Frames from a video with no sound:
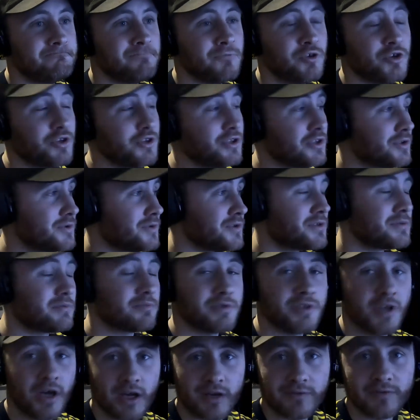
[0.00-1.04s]
Good news,
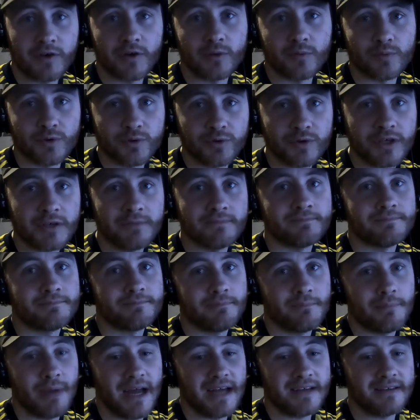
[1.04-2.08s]
Donovan and Broody
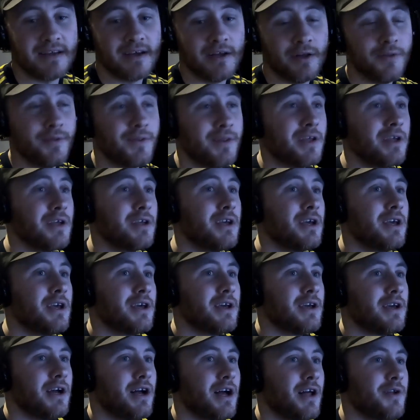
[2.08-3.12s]
back to healthy.
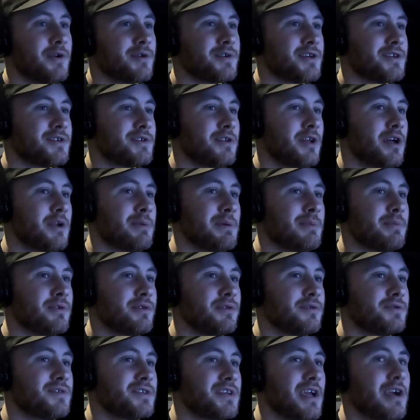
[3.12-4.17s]
There was also a lot of
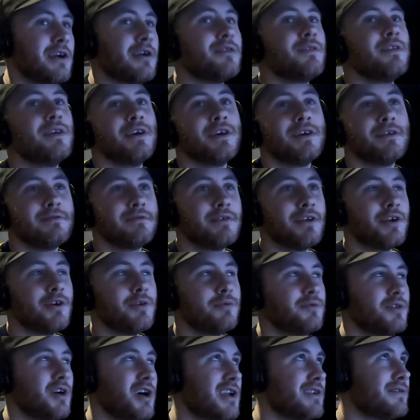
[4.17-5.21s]
people scared that
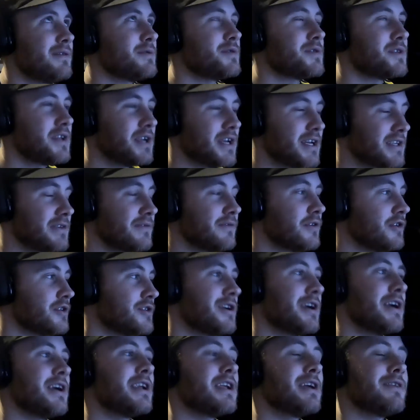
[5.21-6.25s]
Donovan was going to ask for a
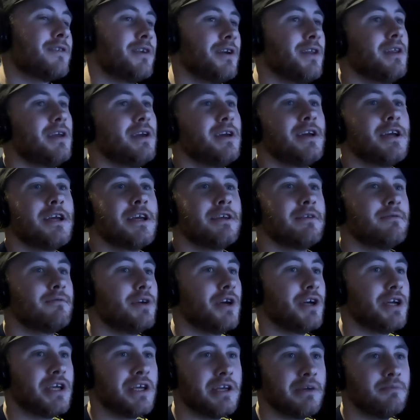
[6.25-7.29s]
trade and everything.
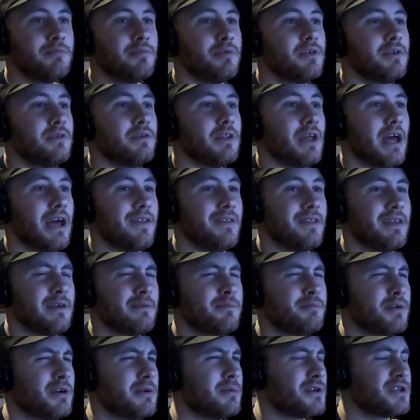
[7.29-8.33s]
He, I
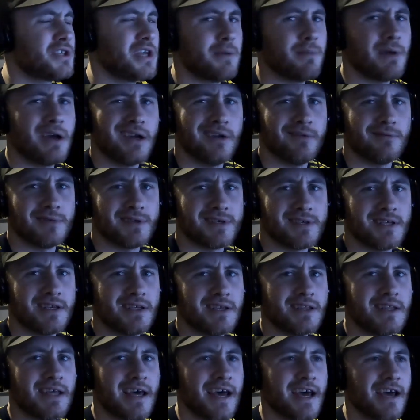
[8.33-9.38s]
think, pretty much came back and
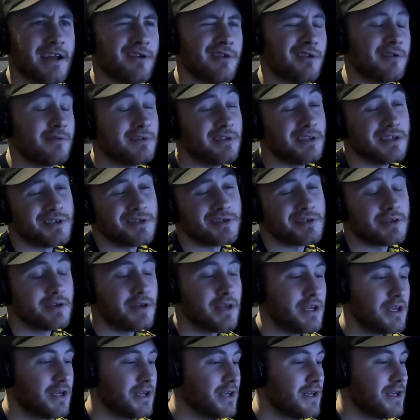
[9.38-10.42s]
rescinded that, or at least
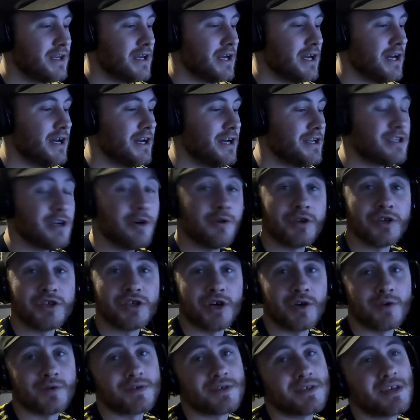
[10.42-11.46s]
Tony
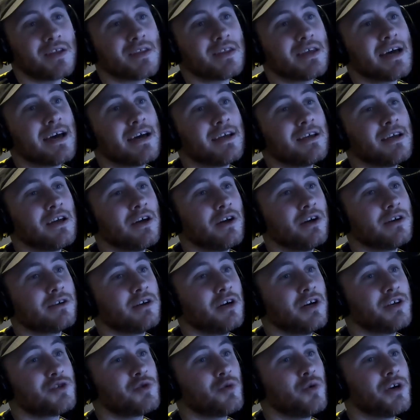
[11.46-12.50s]
Jones said that
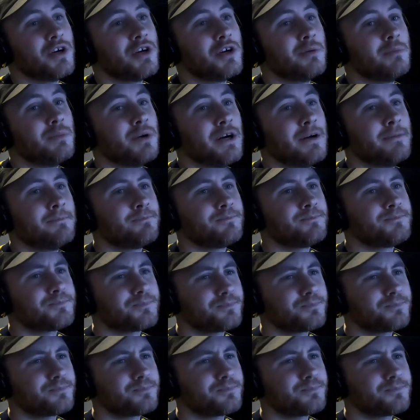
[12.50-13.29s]
on Twitter, but.